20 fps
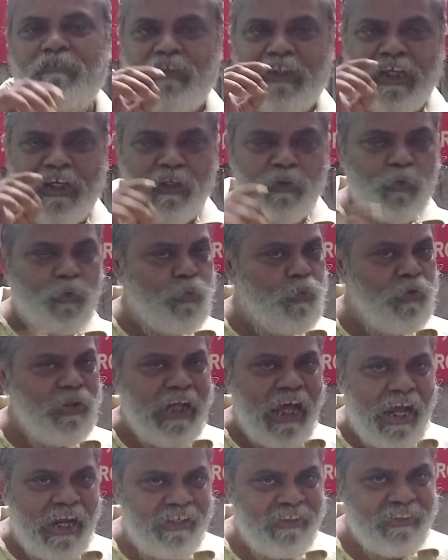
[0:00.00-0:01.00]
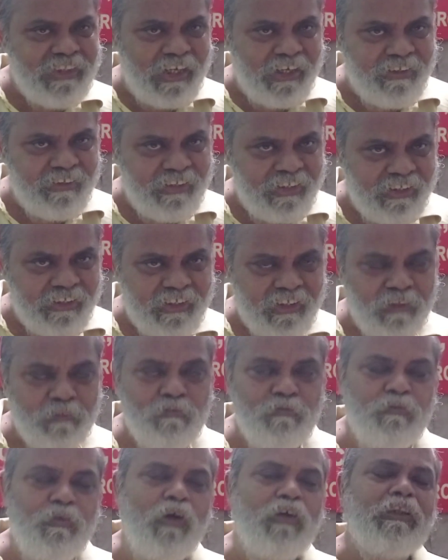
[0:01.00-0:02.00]
there are two diodes are taken
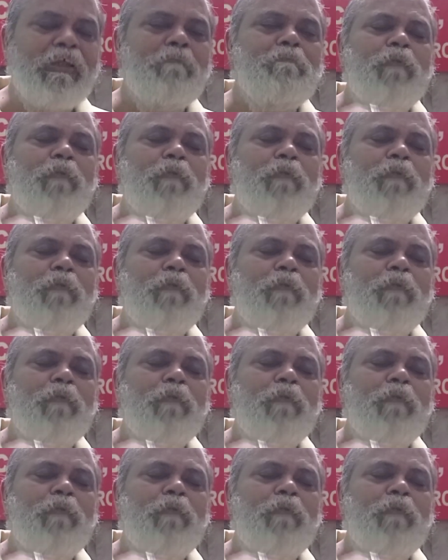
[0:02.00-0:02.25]
for the